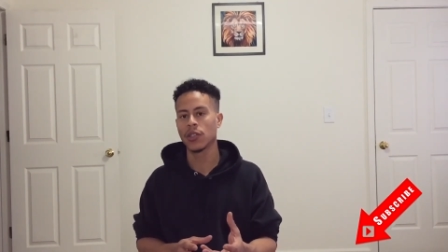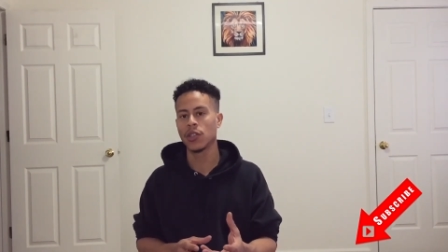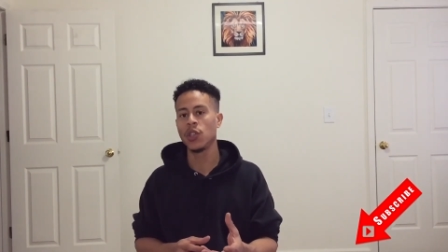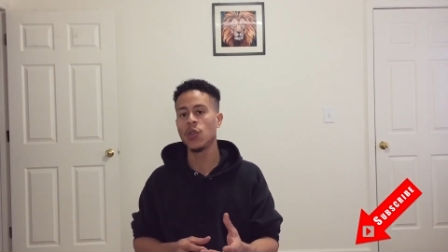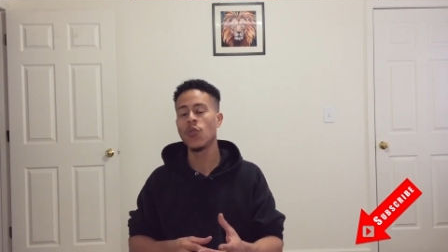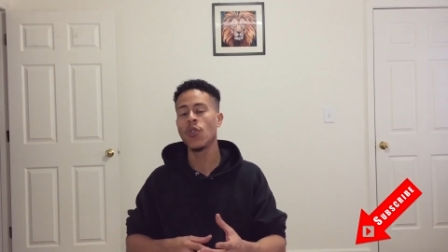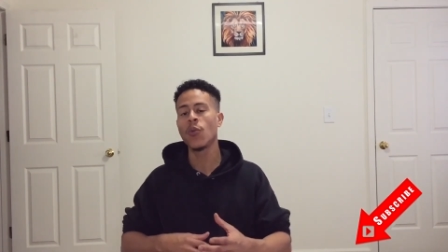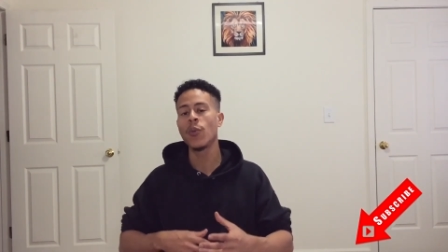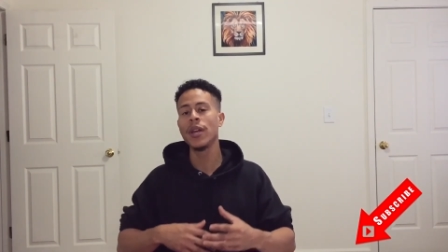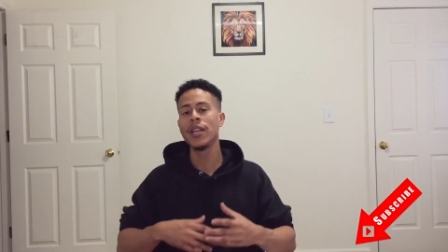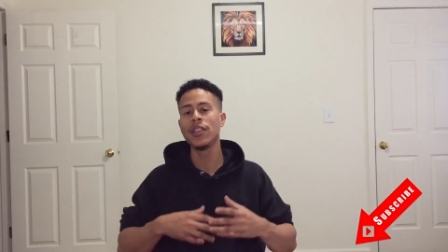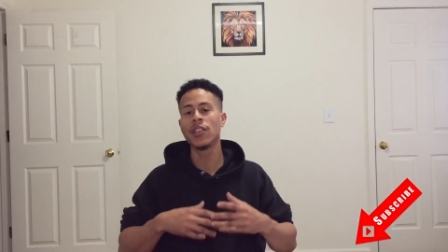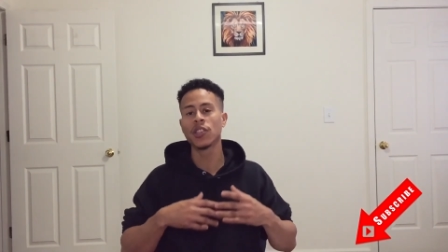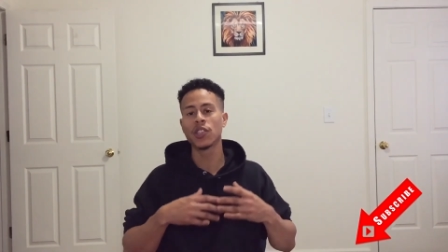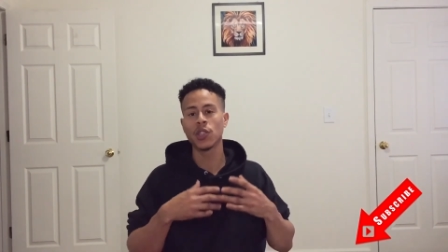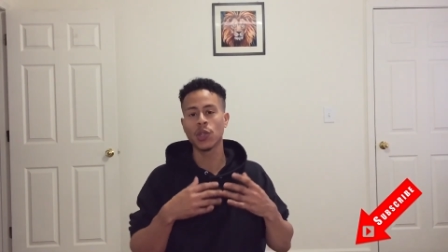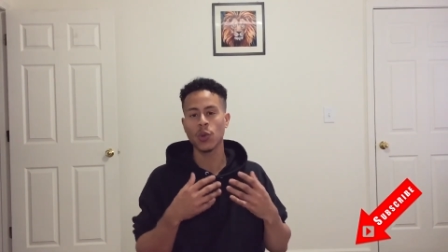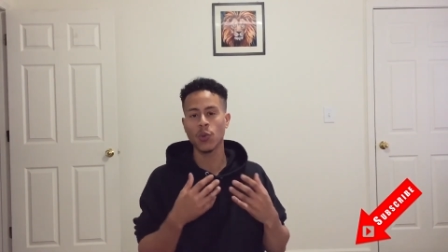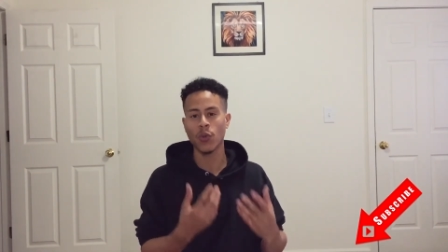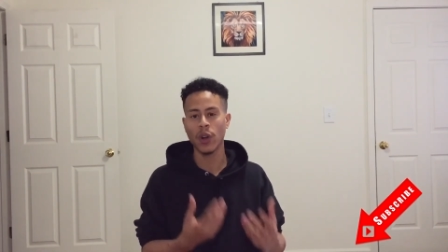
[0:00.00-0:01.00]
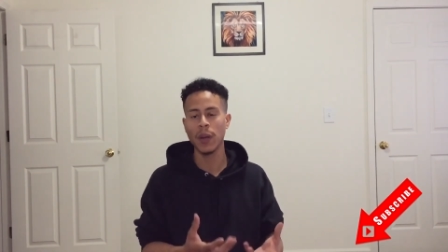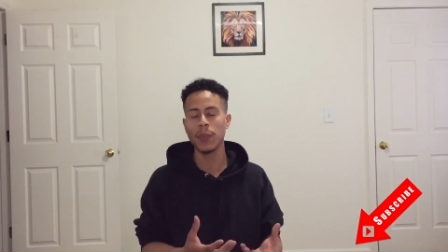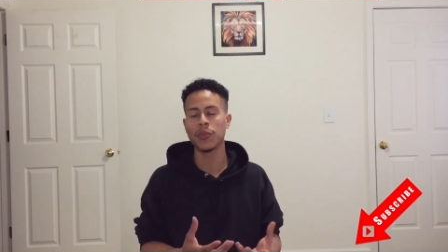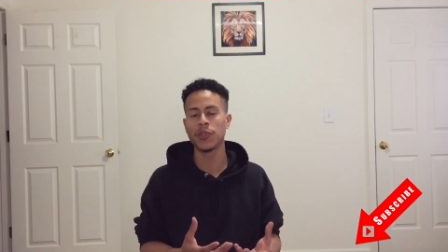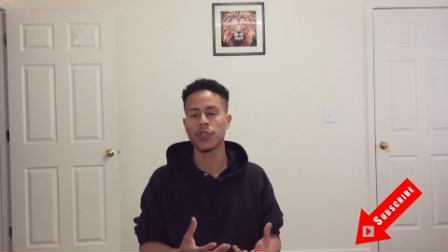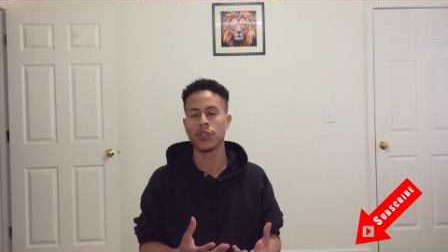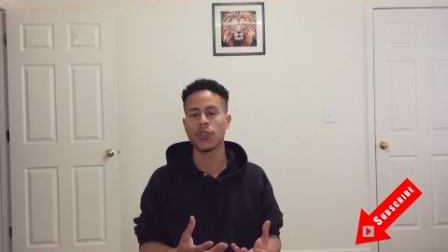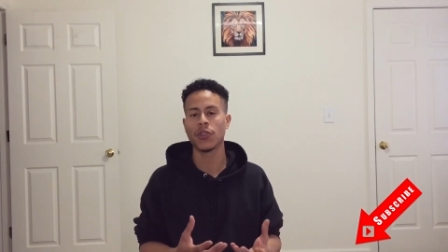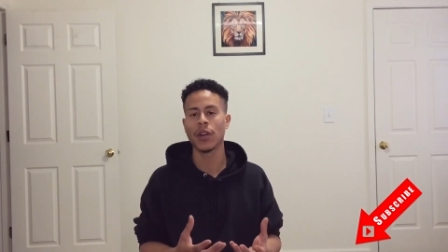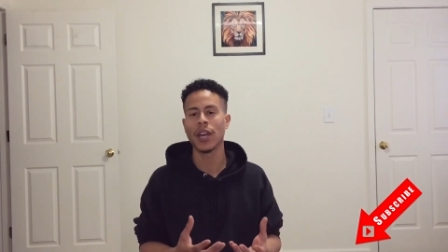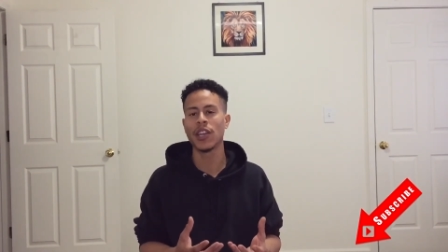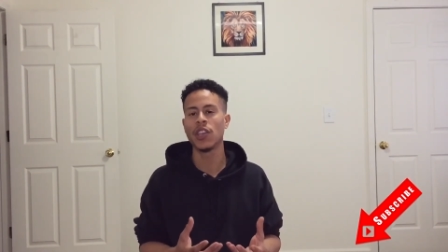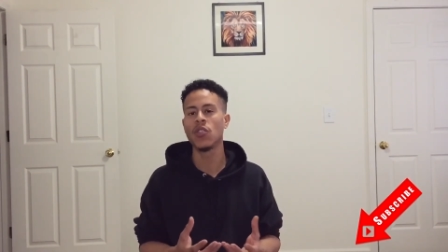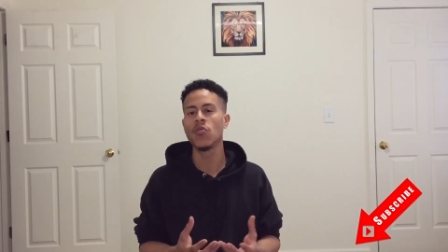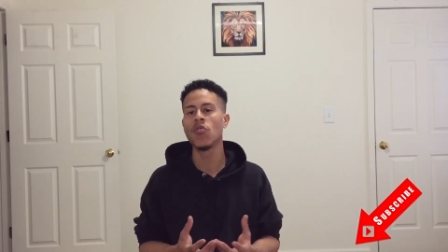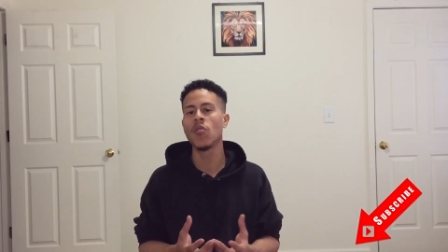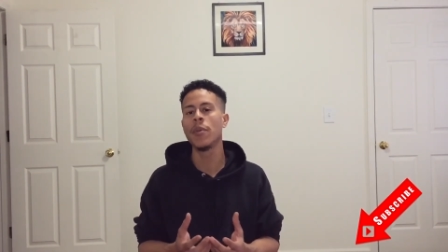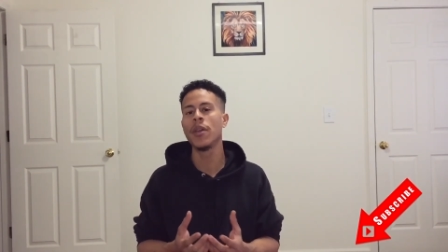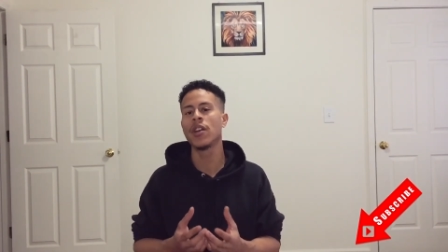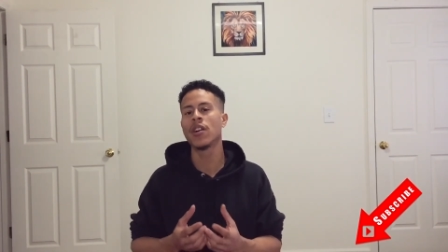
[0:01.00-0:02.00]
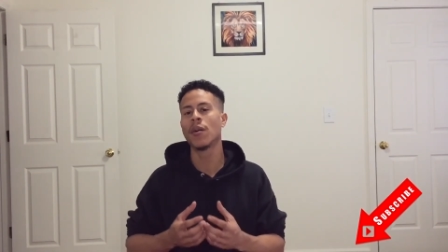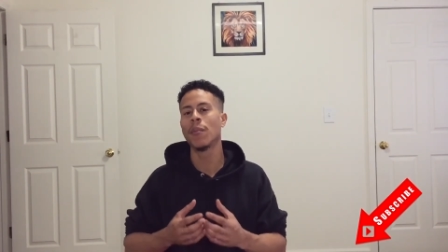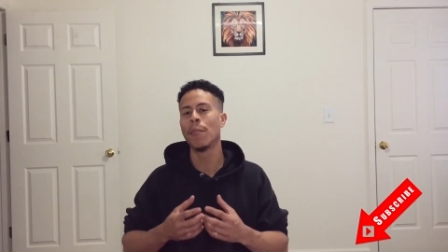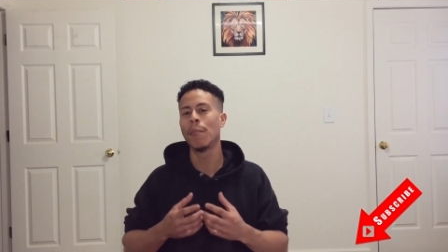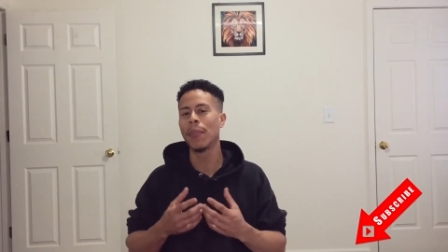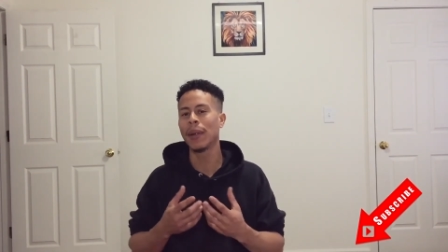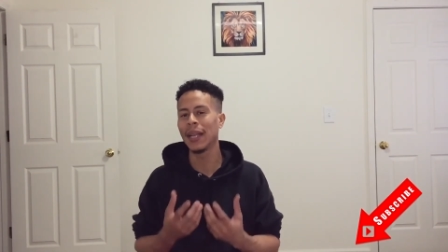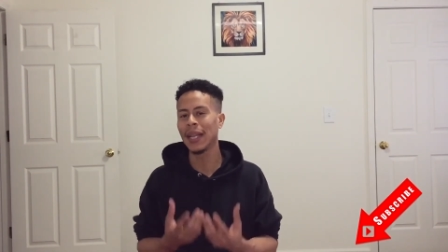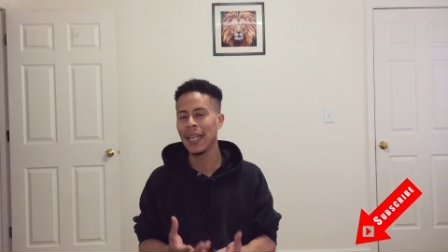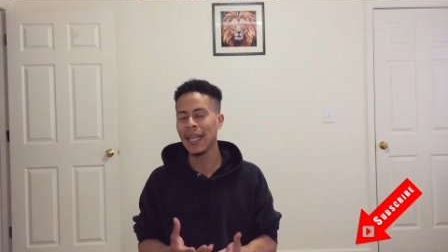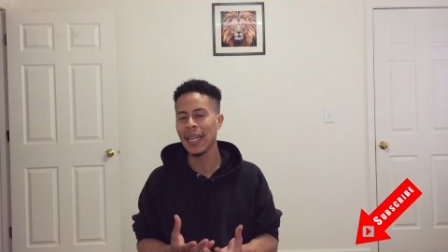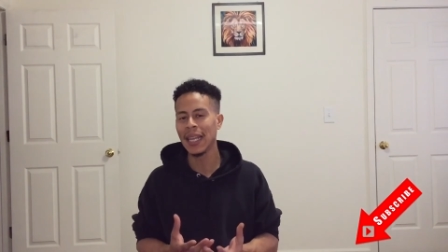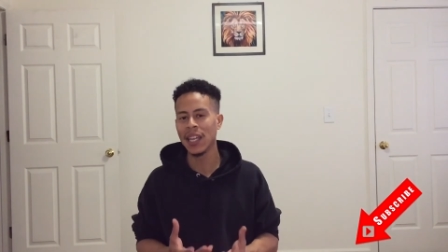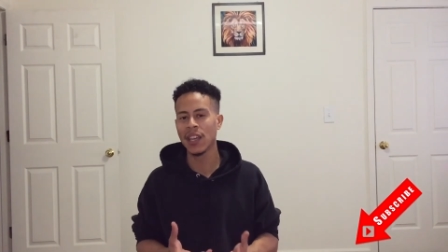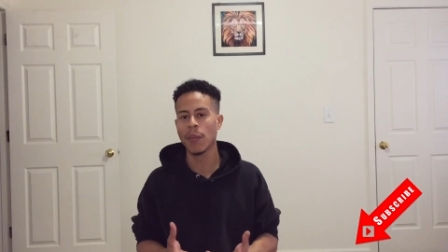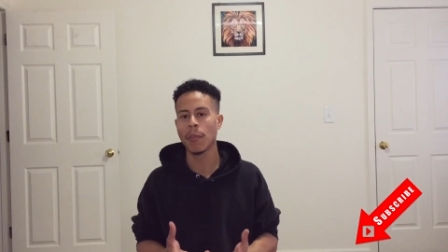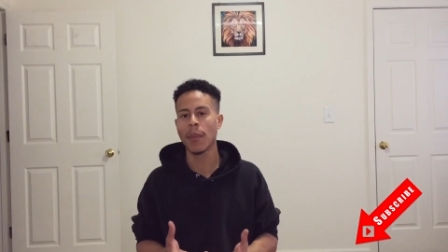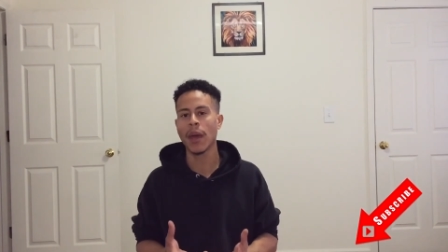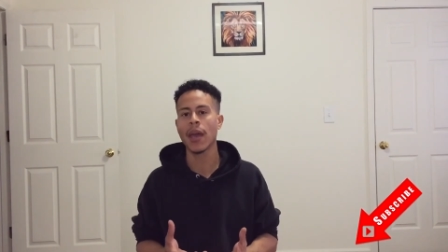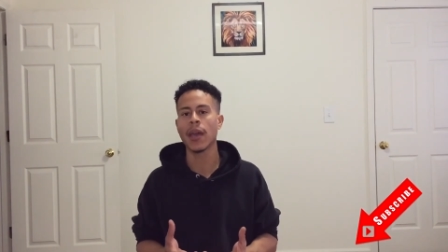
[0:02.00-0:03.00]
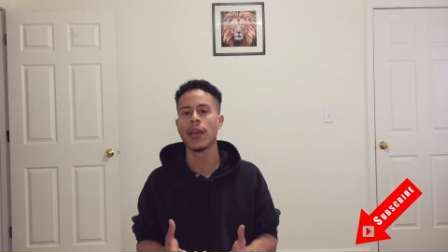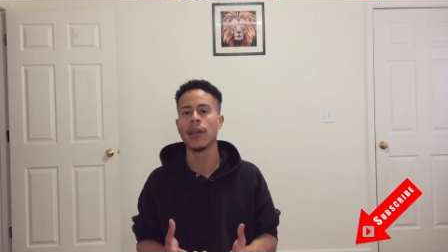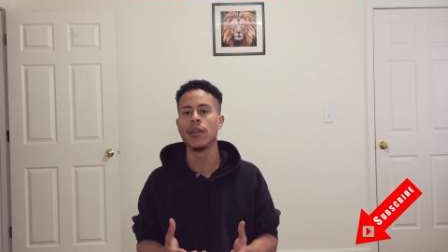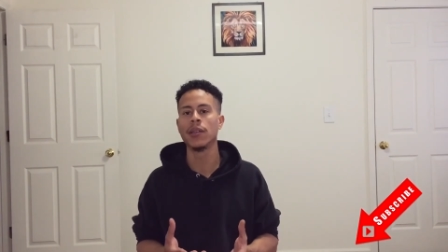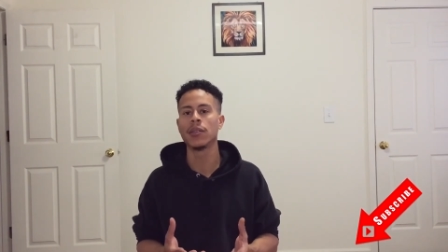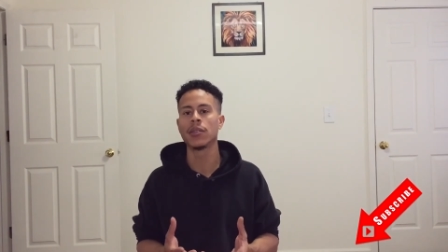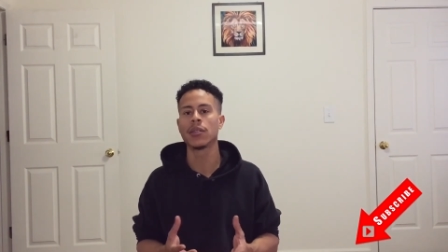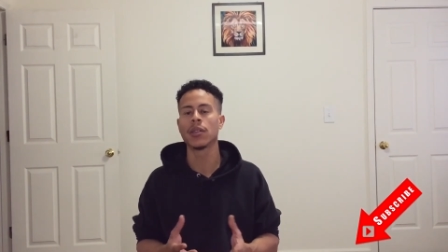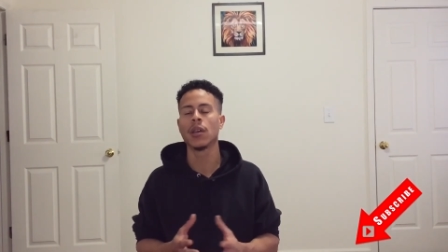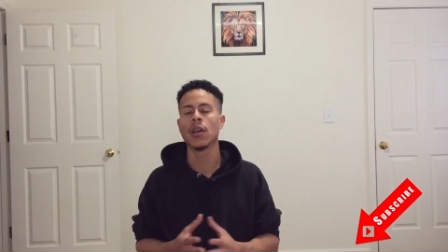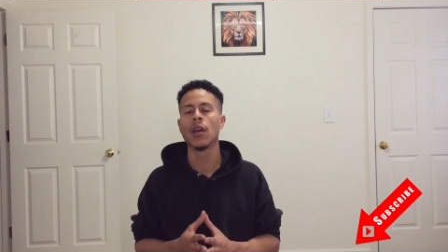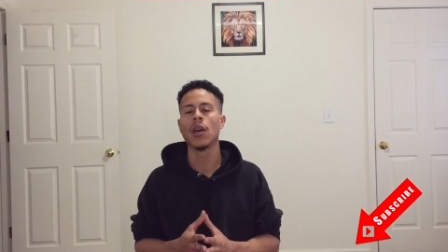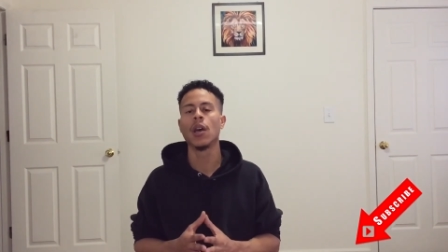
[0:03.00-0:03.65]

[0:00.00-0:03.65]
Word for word: you will read the scripture and you will be completely amazed.